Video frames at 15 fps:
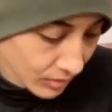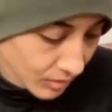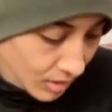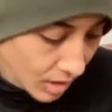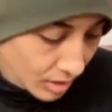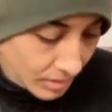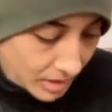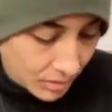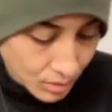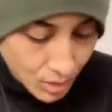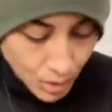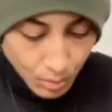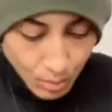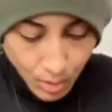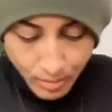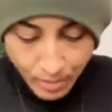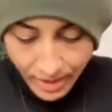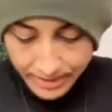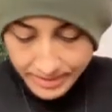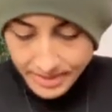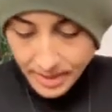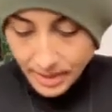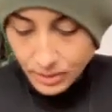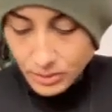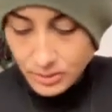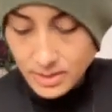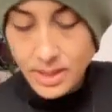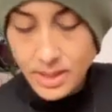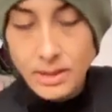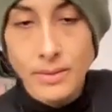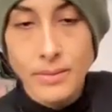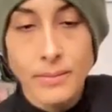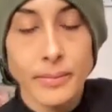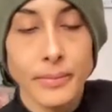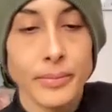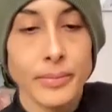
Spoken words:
We've got about 2 more breath cycles here.